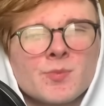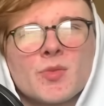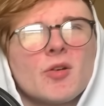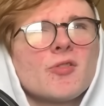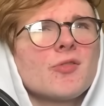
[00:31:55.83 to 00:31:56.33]

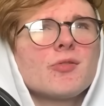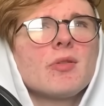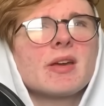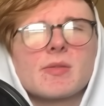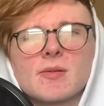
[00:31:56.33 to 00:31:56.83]
There's also
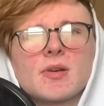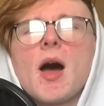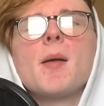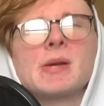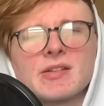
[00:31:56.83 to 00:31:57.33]
like the
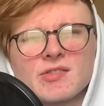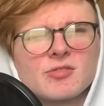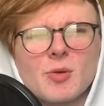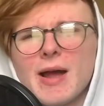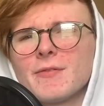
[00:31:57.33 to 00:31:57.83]
comics,
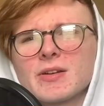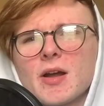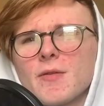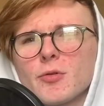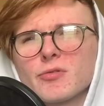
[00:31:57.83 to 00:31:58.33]
graphic novels,